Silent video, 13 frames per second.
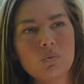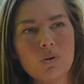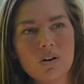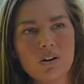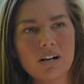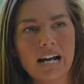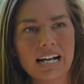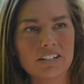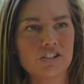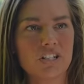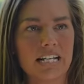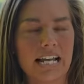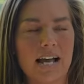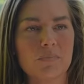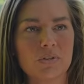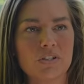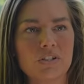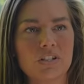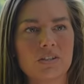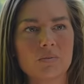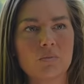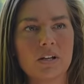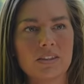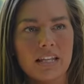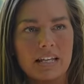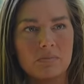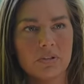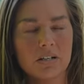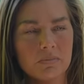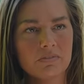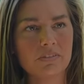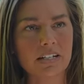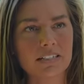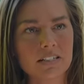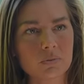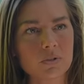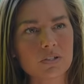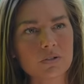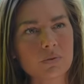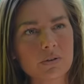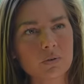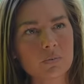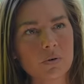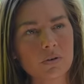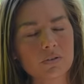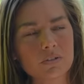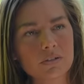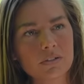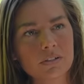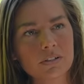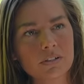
What actually happens to them when they become infected with squirrel pox?